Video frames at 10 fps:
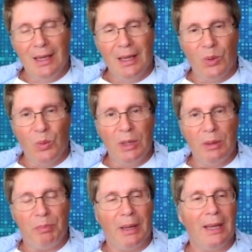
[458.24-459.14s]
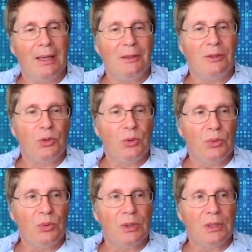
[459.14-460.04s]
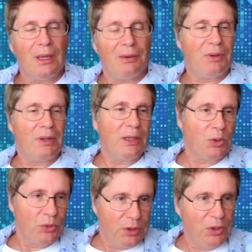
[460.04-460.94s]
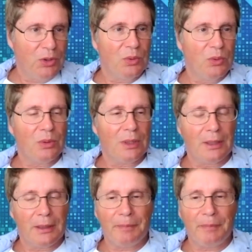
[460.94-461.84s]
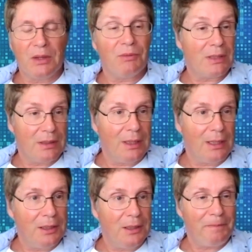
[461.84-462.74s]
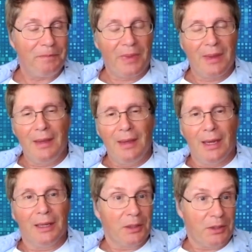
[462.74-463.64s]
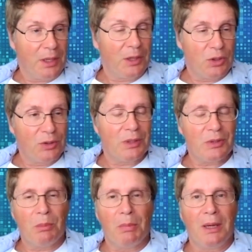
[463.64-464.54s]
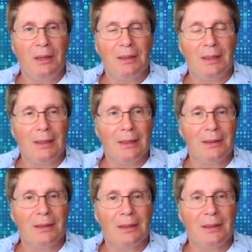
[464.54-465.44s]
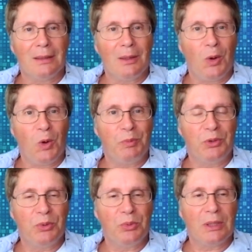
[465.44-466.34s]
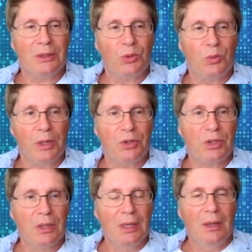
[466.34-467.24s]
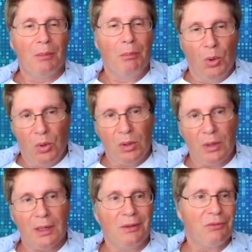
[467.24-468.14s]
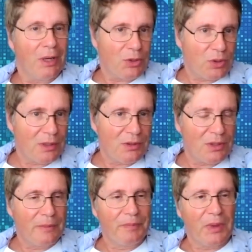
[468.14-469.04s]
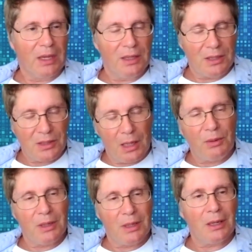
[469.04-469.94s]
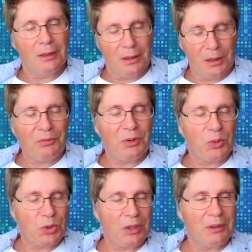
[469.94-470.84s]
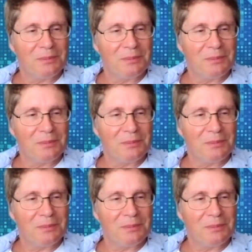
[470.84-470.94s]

We plan to definitely continue investigating and research into this domain, and hope to reach more inventions in this area in the near future.